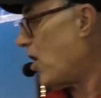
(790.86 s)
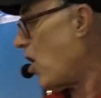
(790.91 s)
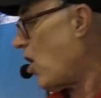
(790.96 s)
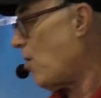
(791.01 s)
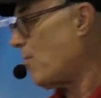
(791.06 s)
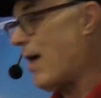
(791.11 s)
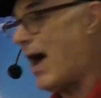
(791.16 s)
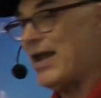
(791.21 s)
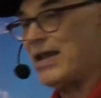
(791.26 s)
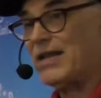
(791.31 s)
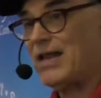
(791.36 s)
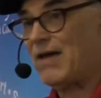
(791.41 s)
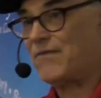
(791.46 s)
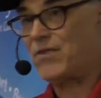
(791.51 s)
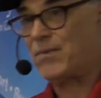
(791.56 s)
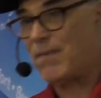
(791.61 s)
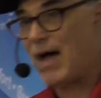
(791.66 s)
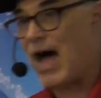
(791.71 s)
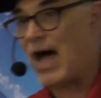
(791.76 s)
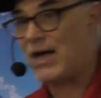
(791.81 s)
it home. I didn't
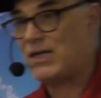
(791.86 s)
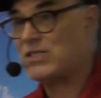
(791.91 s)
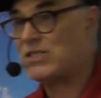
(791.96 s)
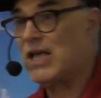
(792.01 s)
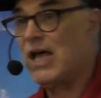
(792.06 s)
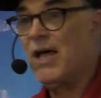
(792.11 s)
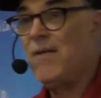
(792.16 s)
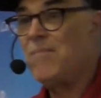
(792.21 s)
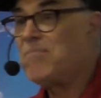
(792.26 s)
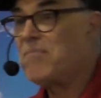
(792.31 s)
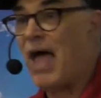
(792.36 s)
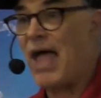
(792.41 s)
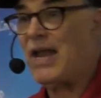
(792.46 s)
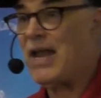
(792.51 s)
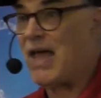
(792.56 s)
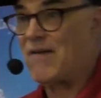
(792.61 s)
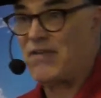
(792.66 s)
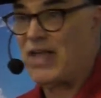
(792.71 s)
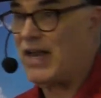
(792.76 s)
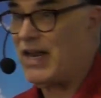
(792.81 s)
have the box, I
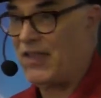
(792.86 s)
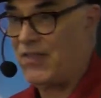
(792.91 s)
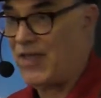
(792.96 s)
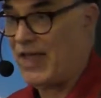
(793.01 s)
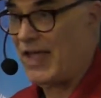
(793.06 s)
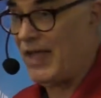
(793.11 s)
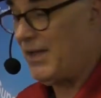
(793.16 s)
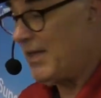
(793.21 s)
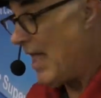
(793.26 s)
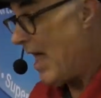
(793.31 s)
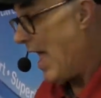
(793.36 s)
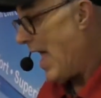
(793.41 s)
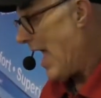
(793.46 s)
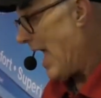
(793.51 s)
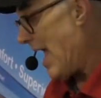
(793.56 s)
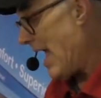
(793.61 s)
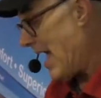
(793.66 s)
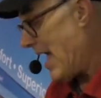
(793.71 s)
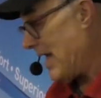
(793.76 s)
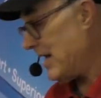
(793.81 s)
didn't have anything.
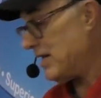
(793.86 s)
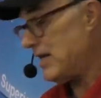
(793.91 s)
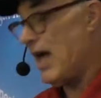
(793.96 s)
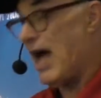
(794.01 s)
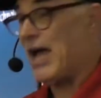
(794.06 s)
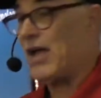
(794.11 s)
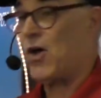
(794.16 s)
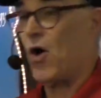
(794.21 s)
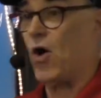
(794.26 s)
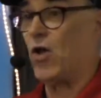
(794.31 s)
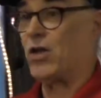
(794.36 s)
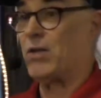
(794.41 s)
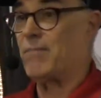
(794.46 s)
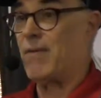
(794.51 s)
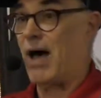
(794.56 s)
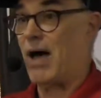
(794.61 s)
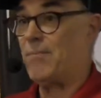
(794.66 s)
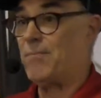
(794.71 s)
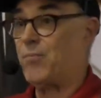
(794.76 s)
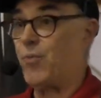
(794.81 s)
And I called
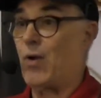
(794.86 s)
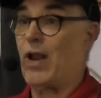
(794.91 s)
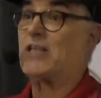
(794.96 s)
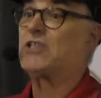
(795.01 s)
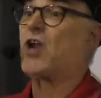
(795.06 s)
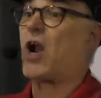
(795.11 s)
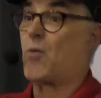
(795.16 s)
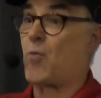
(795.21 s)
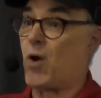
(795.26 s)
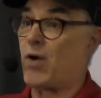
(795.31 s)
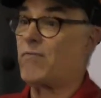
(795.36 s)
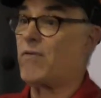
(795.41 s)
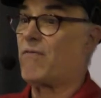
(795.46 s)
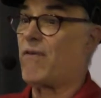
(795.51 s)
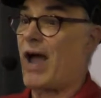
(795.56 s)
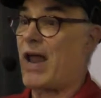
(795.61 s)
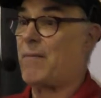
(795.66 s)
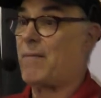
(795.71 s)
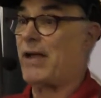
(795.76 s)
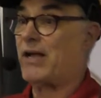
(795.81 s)
them up when I started working for
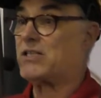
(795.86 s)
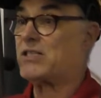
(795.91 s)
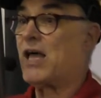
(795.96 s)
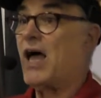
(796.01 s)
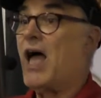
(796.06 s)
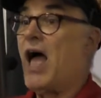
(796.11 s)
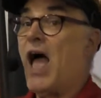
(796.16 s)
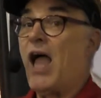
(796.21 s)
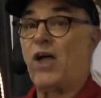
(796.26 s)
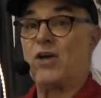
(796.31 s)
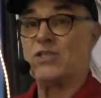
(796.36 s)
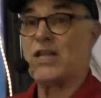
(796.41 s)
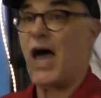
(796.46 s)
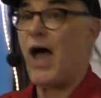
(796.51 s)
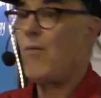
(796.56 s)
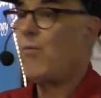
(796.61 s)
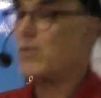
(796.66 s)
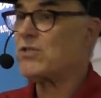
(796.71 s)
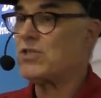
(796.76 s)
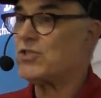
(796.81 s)
Vitamix, because
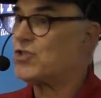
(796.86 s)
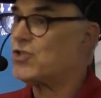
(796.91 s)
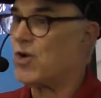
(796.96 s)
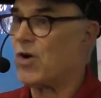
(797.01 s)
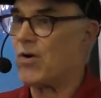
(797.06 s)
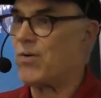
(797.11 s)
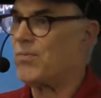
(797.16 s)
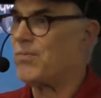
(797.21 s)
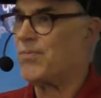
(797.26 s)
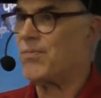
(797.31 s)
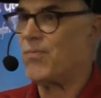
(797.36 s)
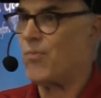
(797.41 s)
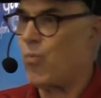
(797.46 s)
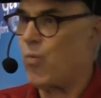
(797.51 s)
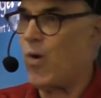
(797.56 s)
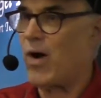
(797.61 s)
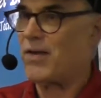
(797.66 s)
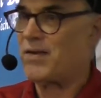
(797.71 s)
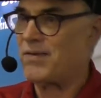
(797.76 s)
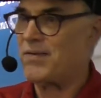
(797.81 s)
I wasn't sure
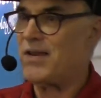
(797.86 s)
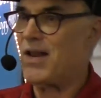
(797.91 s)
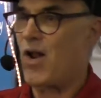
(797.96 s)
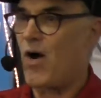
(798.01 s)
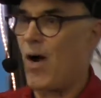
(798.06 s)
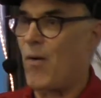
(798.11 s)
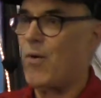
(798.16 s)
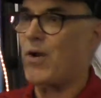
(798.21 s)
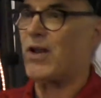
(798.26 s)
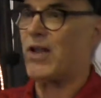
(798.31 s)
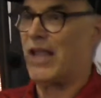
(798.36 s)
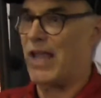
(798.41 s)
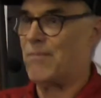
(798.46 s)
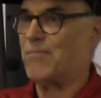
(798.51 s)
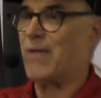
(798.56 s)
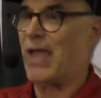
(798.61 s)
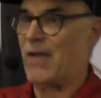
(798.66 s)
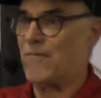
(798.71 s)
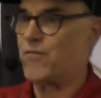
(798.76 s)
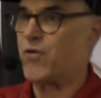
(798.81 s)
what, I wanted to
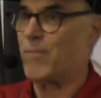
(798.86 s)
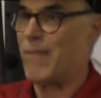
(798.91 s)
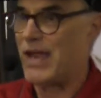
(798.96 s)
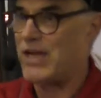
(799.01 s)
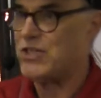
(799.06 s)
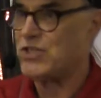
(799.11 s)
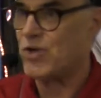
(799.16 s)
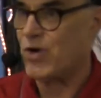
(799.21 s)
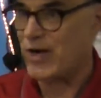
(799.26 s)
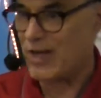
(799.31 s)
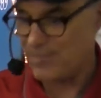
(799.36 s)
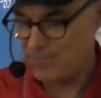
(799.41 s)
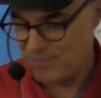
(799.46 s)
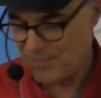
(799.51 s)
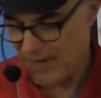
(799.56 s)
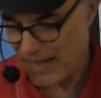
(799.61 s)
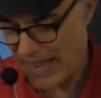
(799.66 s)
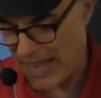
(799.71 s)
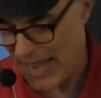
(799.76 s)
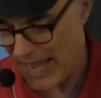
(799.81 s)
get information on it.
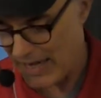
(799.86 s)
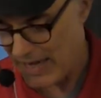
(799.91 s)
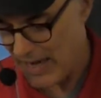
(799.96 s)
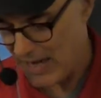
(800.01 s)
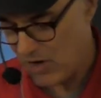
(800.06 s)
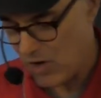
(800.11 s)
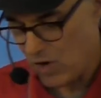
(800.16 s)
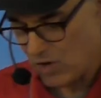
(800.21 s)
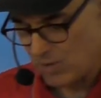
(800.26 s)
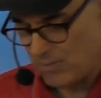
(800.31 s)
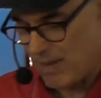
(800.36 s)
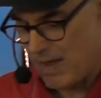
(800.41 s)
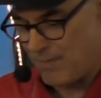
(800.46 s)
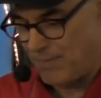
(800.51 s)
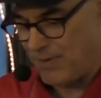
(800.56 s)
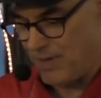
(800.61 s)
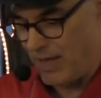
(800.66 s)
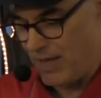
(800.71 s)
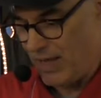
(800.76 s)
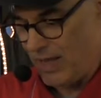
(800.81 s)
And I called them
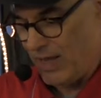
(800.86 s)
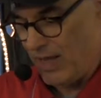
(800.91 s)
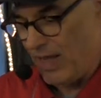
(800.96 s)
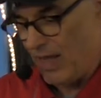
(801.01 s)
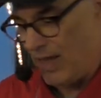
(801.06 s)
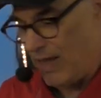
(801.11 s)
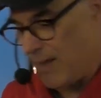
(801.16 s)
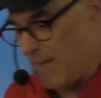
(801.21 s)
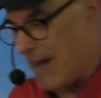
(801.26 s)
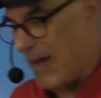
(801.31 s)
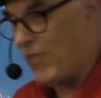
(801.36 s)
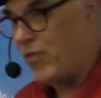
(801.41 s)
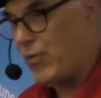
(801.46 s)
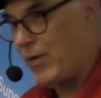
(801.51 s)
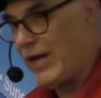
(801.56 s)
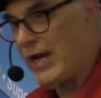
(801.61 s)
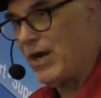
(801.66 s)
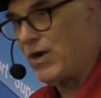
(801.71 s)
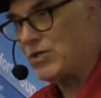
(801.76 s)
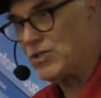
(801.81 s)
up about
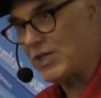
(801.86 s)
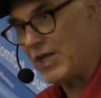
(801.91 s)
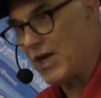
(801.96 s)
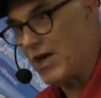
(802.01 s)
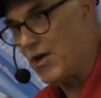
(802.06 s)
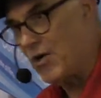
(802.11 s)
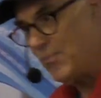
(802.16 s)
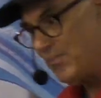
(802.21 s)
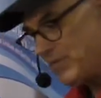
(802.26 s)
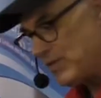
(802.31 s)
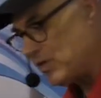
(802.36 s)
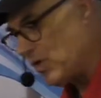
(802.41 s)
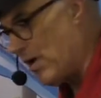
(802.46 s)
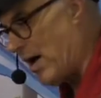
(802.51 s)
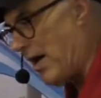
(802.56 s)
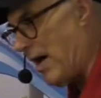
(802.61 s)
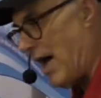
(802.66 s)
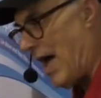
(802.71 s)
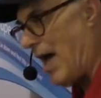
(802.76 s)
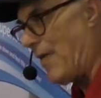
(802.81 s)
3 years ago.
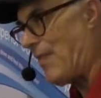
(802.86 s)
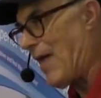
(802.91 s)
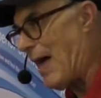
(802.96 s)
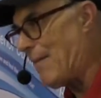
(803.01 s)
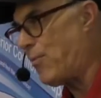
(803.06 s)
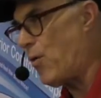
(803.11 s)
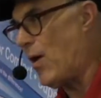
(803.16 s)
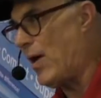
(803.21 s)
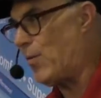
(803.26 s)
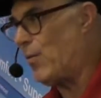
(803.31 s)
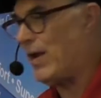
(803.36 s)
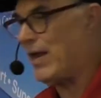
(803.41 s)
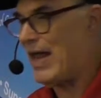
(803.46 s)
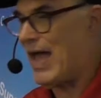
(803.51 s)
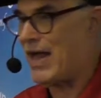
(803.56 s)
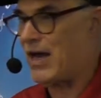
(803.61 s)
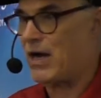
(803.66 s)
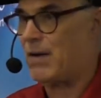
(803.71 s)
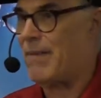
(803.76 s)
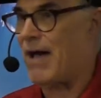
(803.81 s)
So at that point, we had
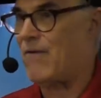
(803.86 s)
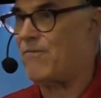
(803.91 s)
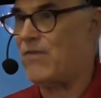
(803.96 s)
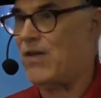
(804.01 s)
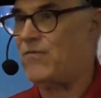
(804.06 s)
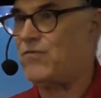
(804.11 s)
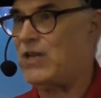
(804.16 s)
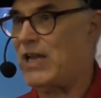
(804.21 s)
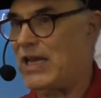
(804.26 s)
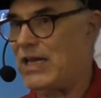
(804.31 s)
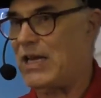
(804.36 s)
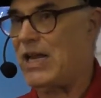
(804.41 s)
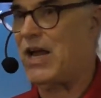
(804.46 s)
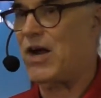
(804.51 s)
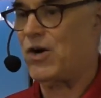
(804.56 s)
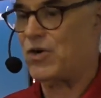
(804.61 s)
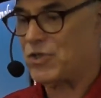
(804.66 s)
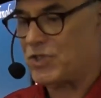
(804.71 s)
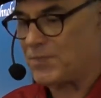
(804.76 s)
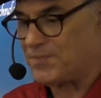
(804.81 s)
had it about 15
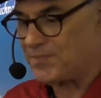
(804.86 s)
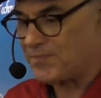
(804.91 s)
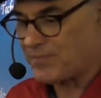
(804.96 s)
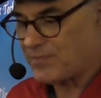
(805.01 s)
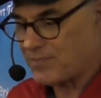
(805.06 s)
years.